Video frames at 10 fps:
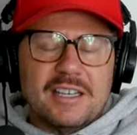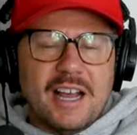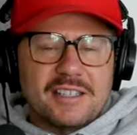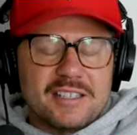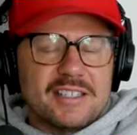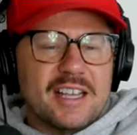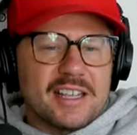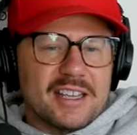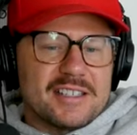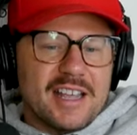Not
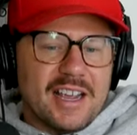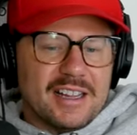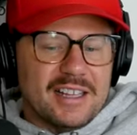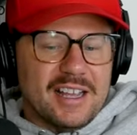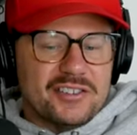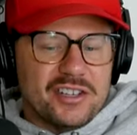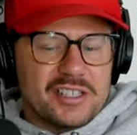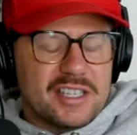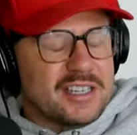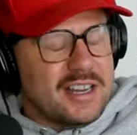sick, exactly. I
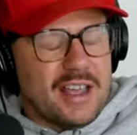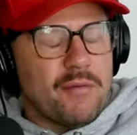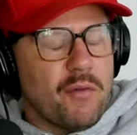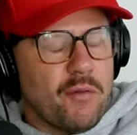just didn't have a